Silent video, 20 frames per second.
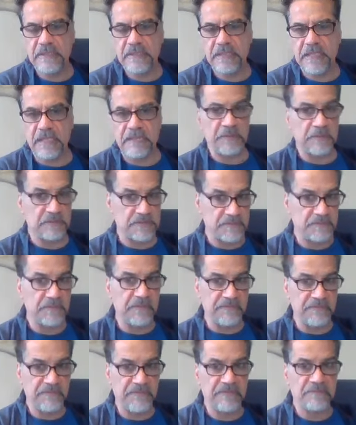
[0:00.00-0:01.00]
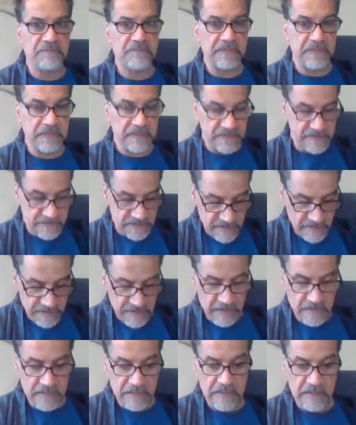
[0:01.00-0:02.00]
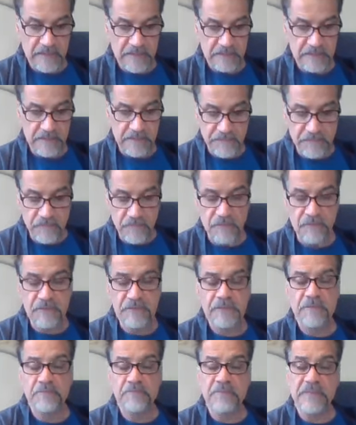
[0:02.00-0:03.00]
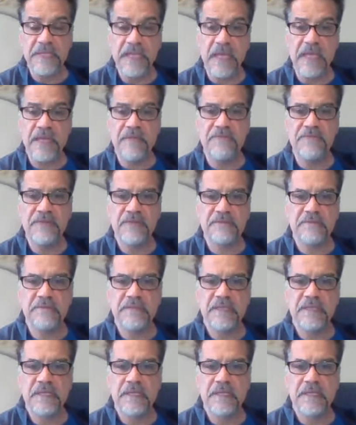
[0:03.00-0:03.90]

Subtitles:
and it's this default behavior